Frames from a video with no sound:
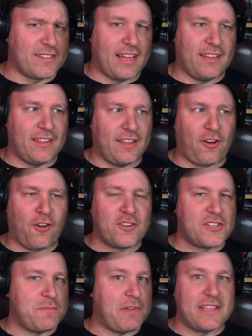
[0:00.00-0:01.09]
Like, the girl
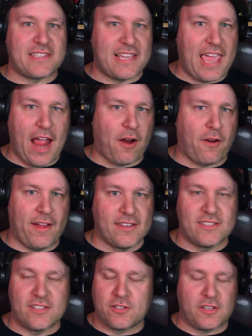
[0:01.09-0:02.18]
she plays in Carrie
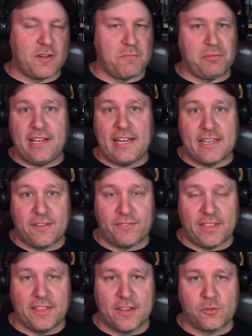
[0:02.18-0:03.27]
is completely different
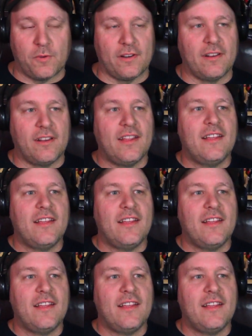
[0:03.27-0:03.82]
than this one.